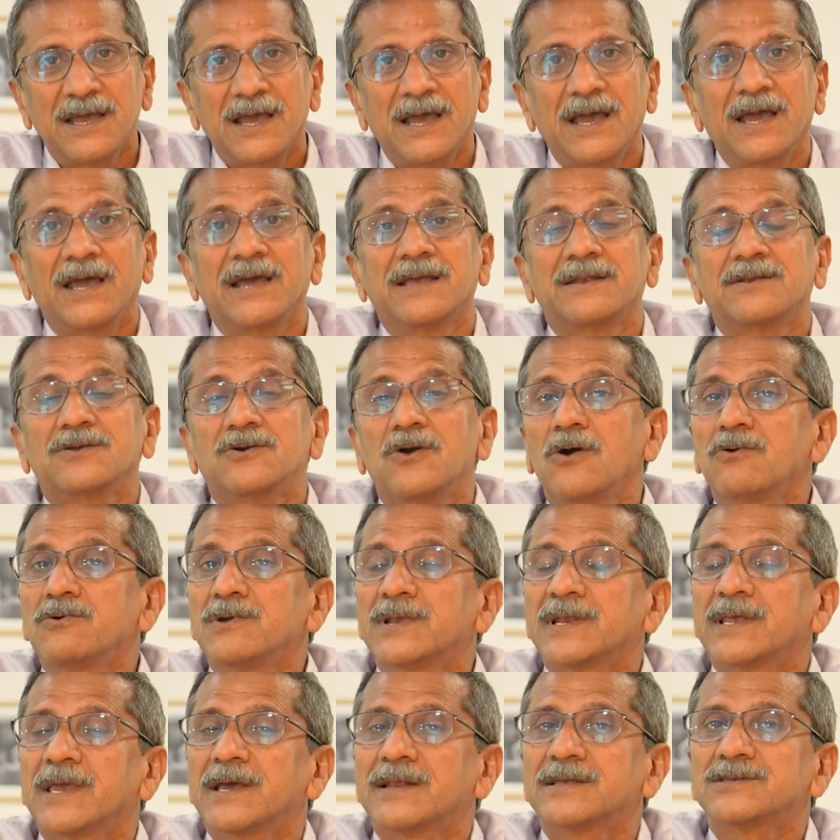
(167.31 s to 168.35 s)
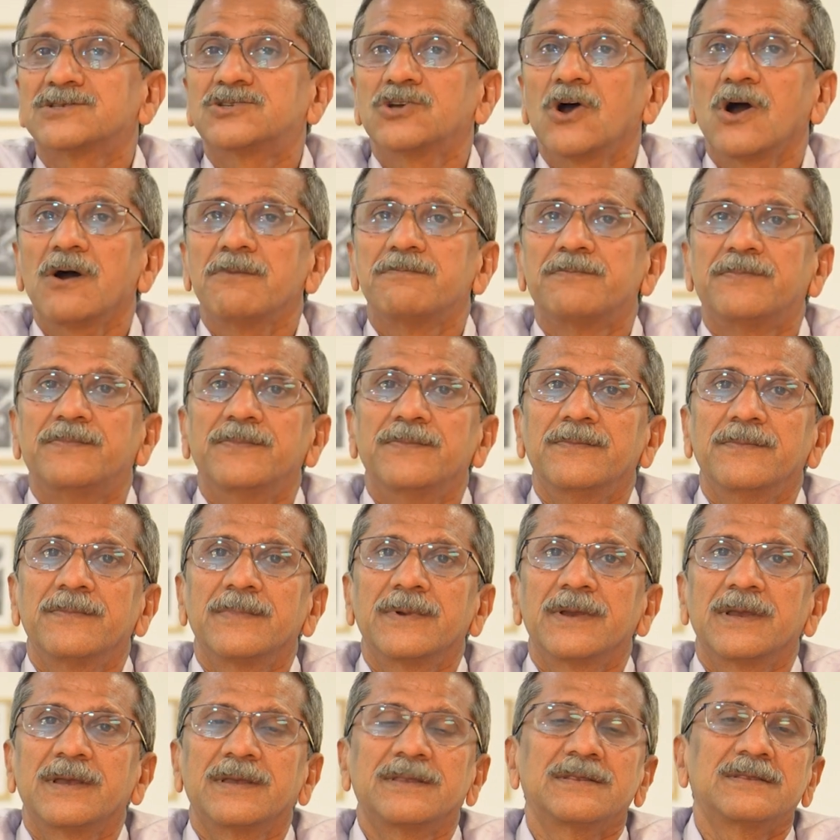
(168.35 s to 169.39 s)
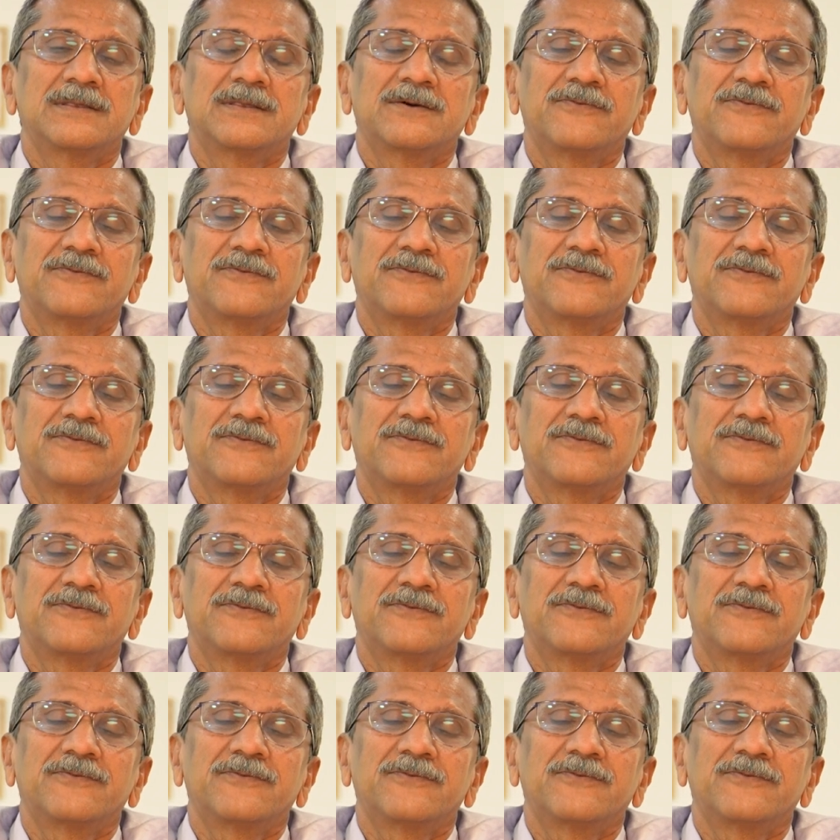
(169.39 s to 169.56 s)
and go and get a job in